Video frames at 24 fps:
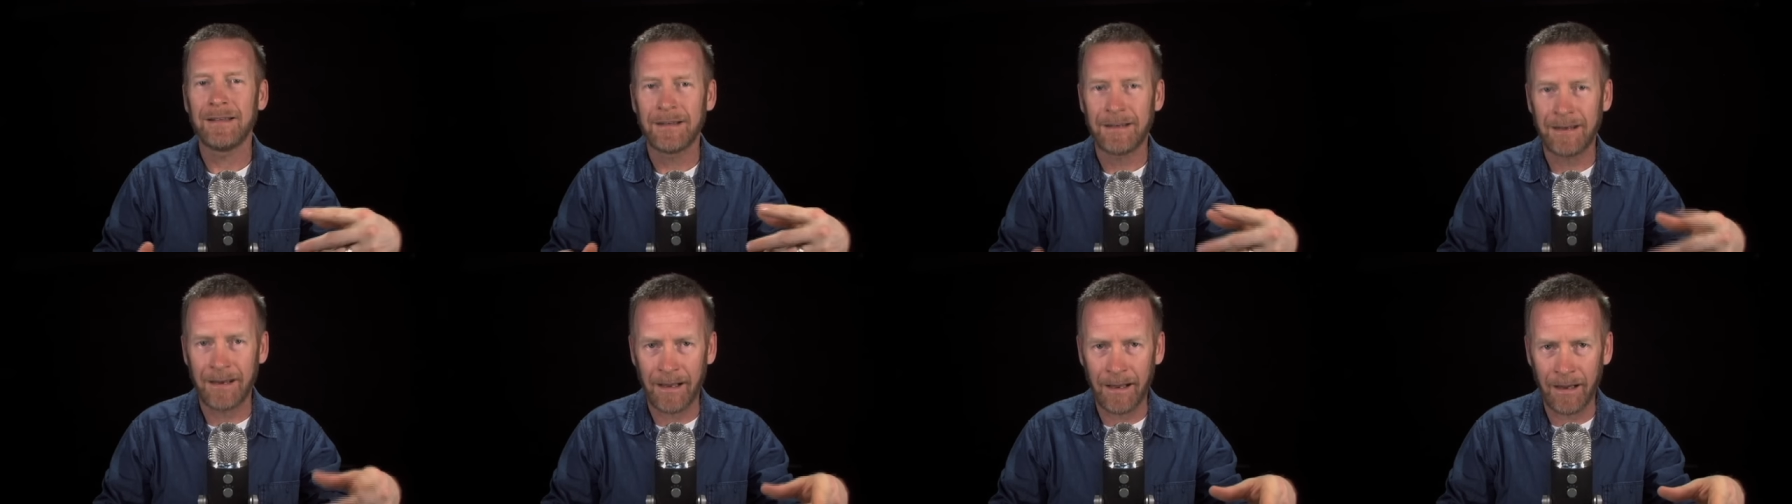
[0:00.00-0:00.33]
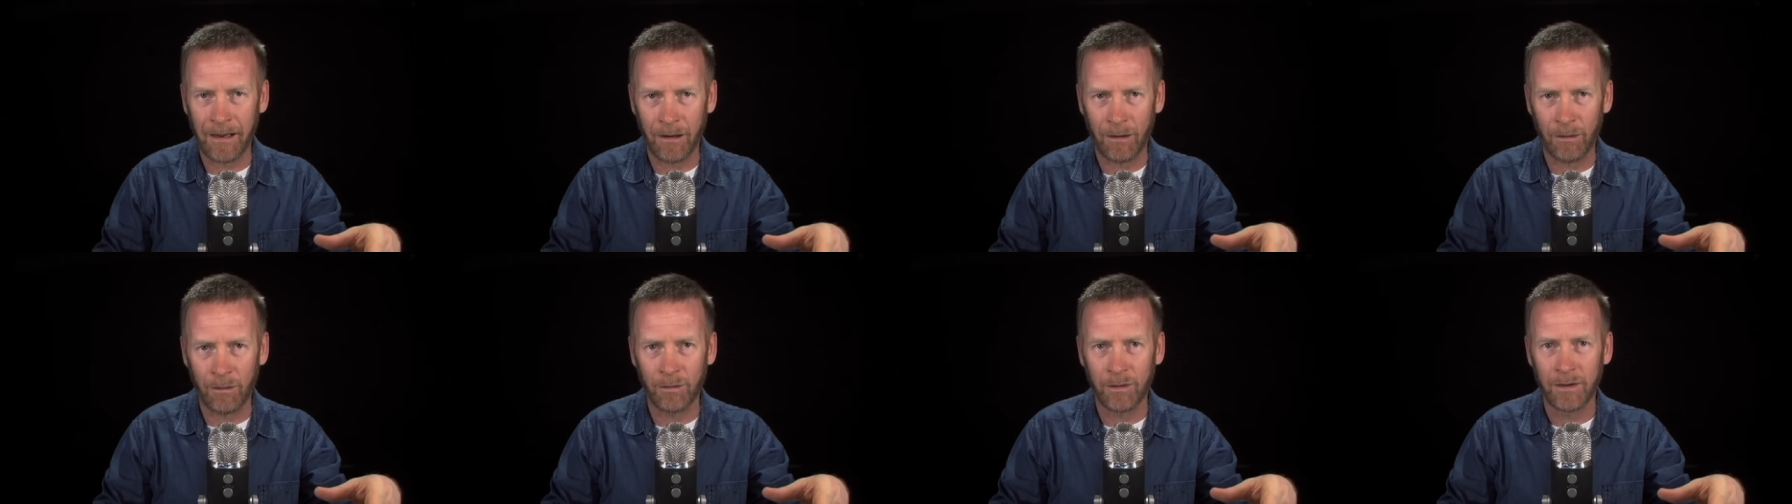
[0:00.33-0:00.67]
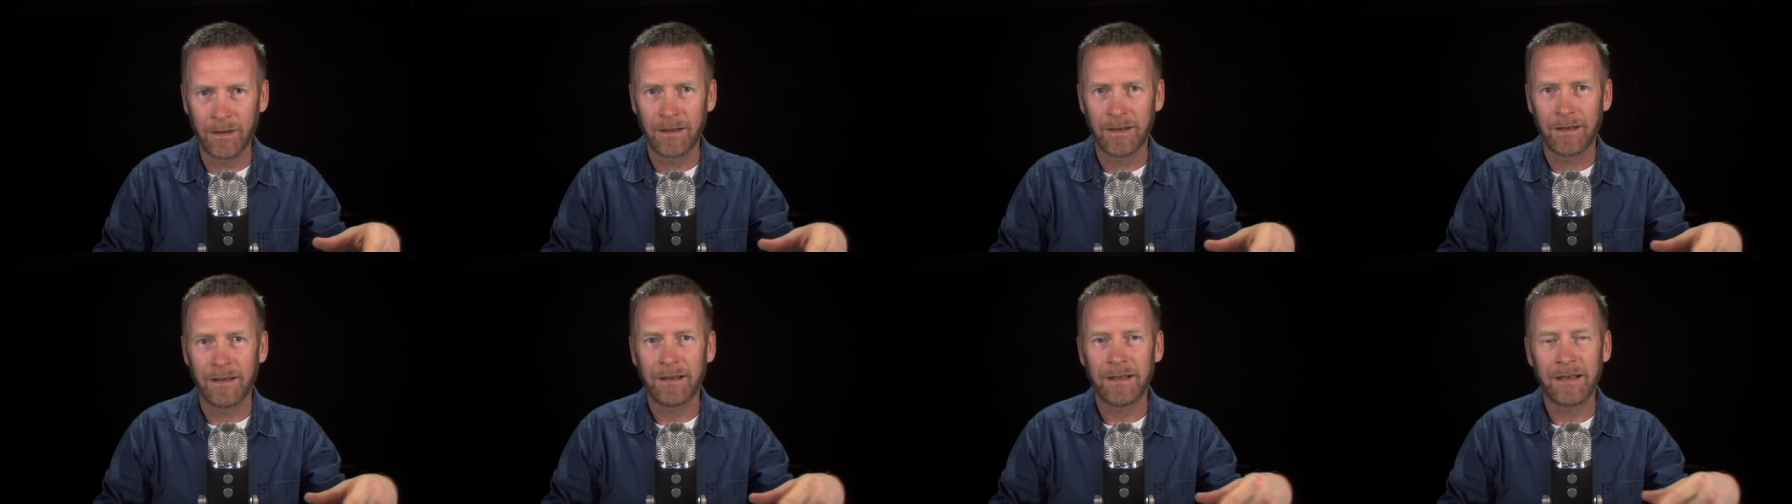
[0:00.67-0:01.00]
now.
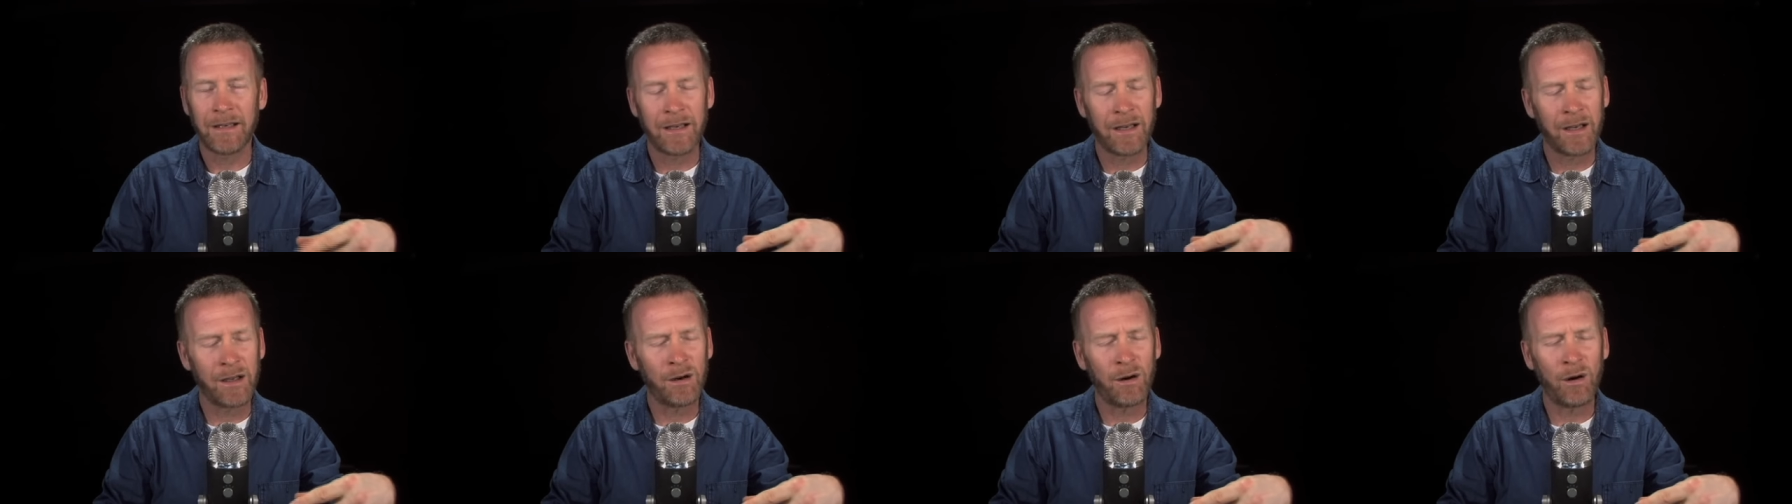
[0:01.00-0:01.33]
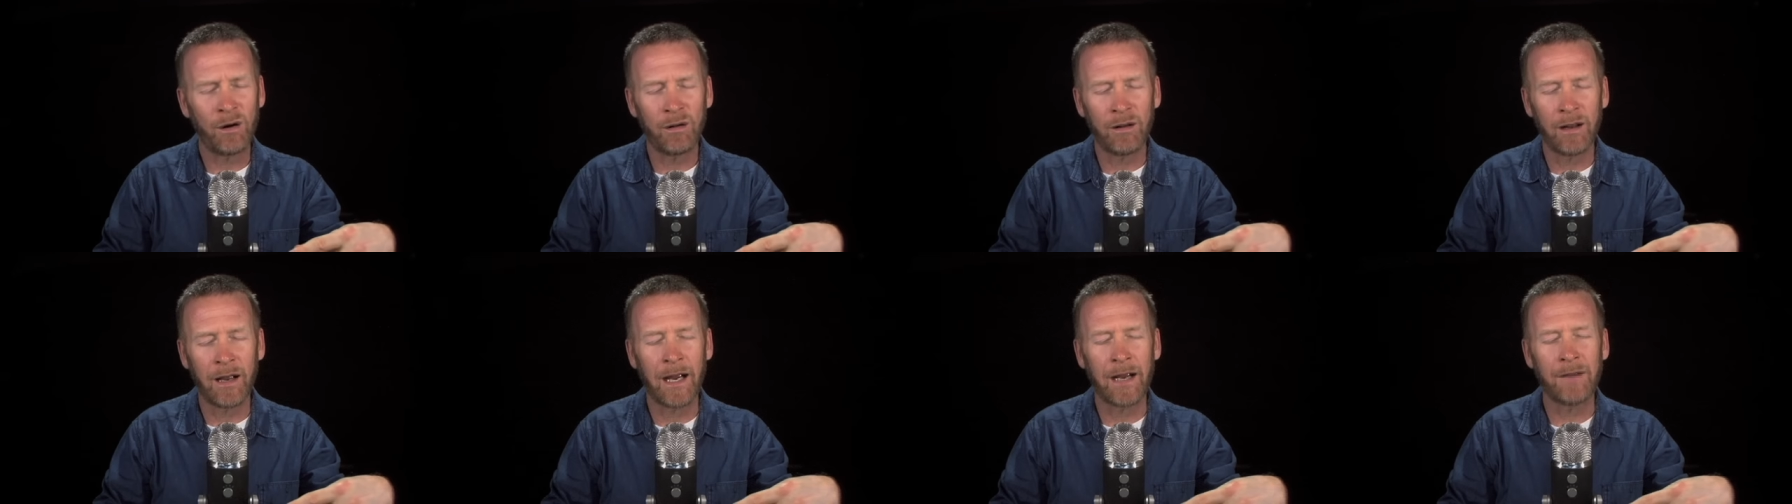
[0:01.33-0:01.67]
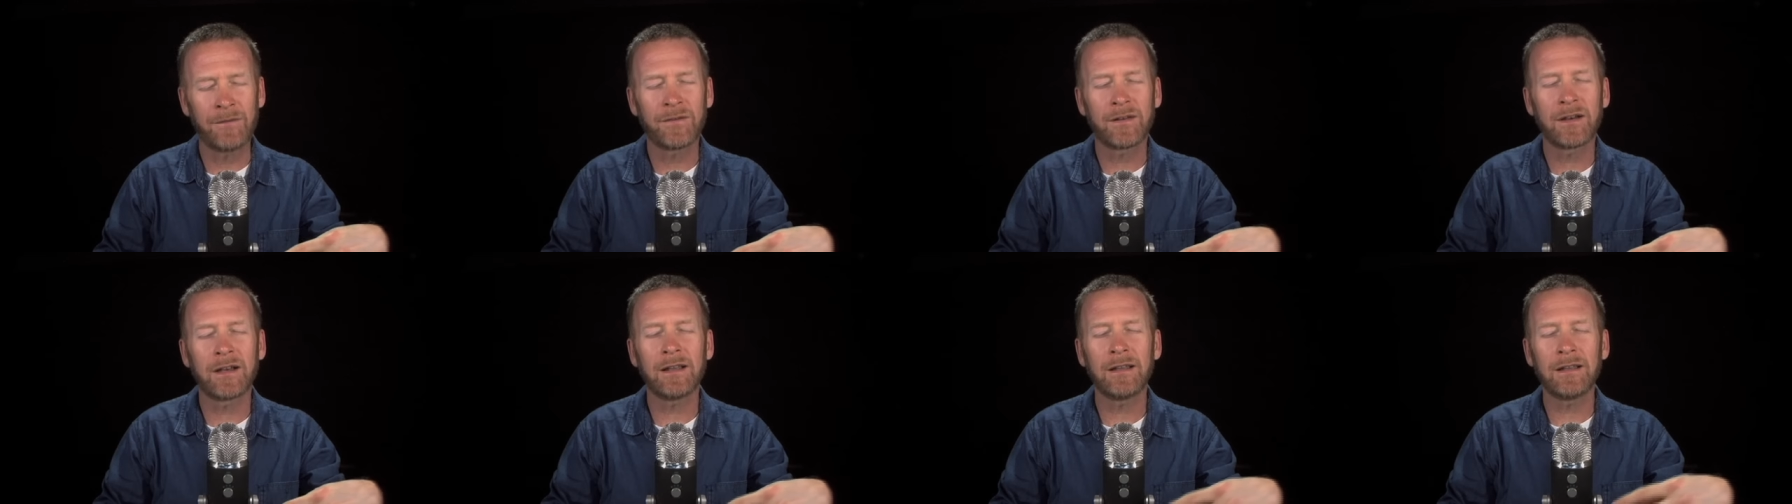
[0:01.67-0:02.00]
Get our
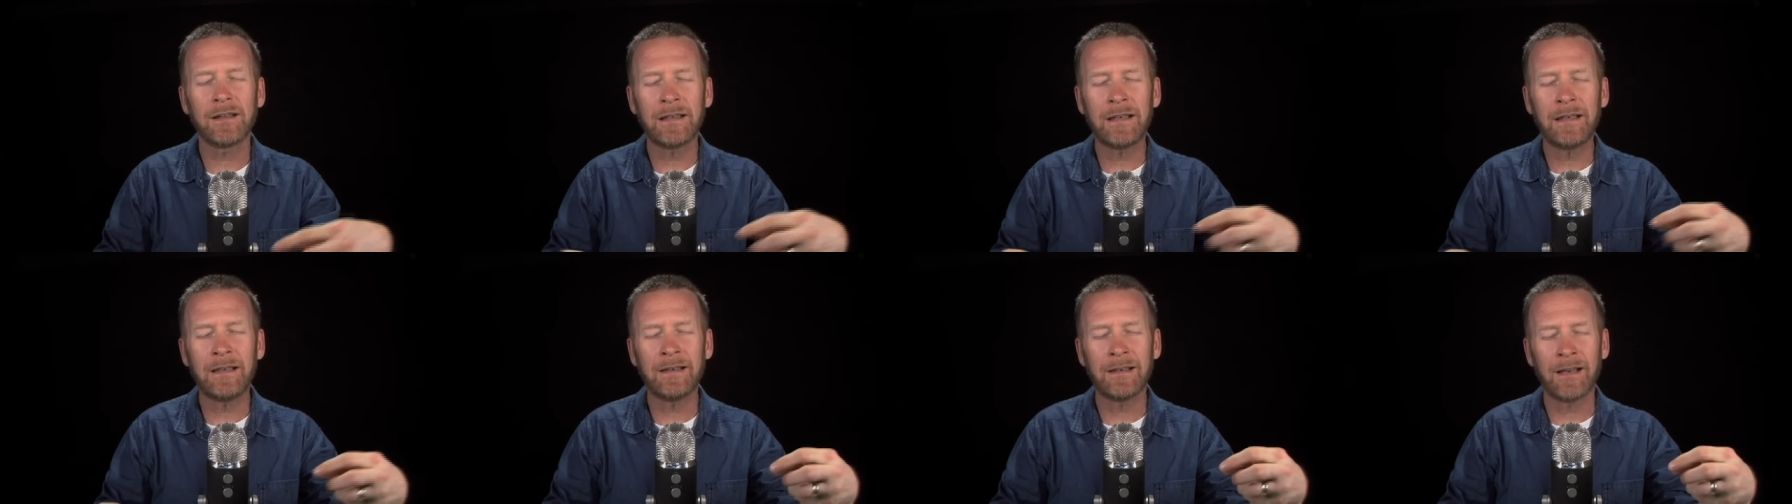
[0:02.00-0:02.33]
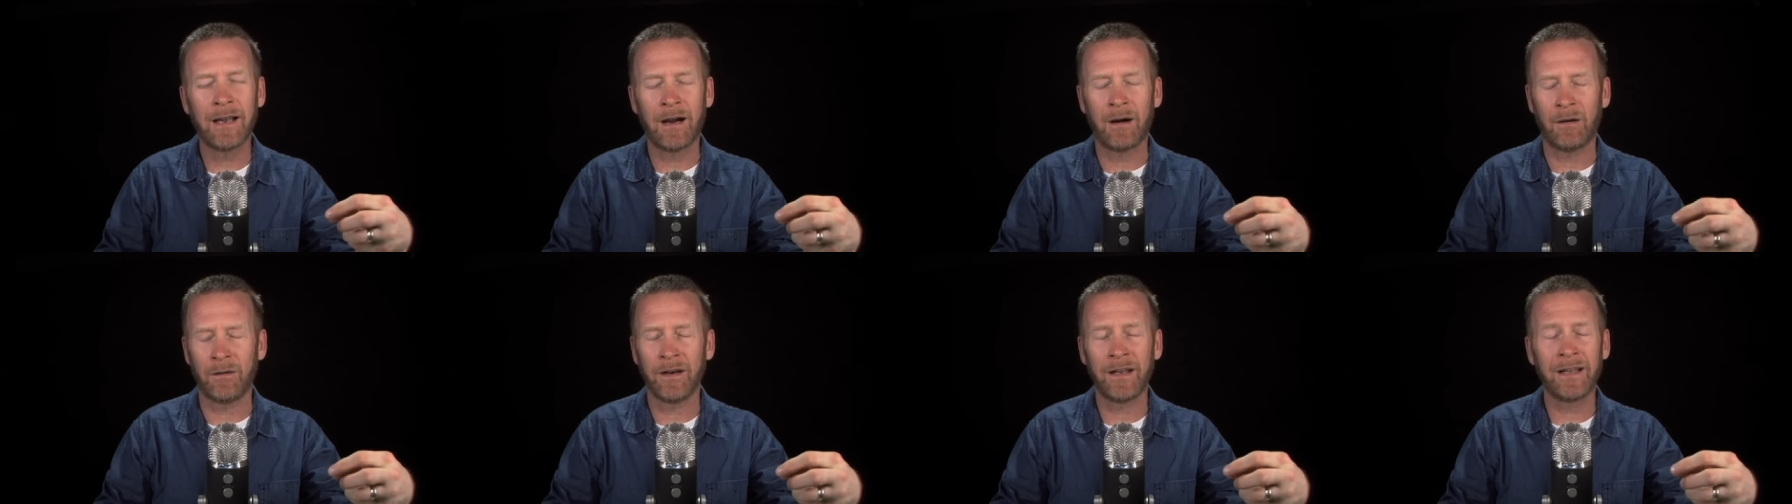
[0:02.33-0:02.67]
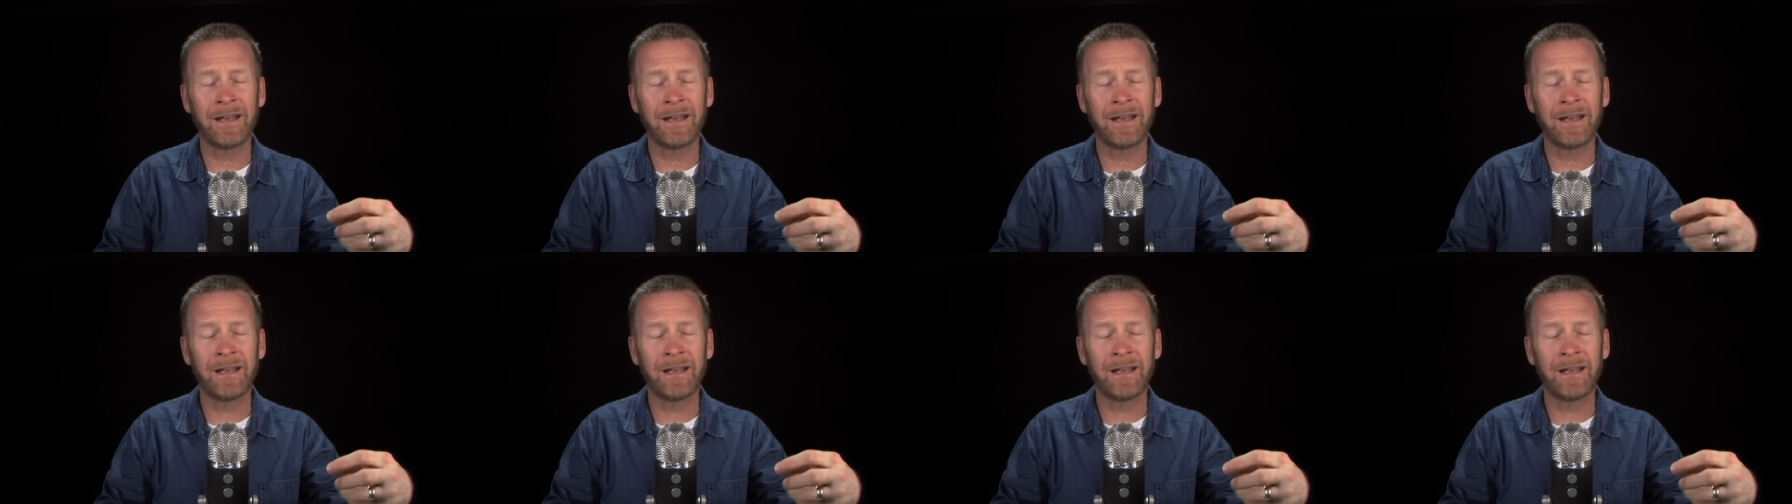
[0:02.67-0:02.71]
life cleaned out.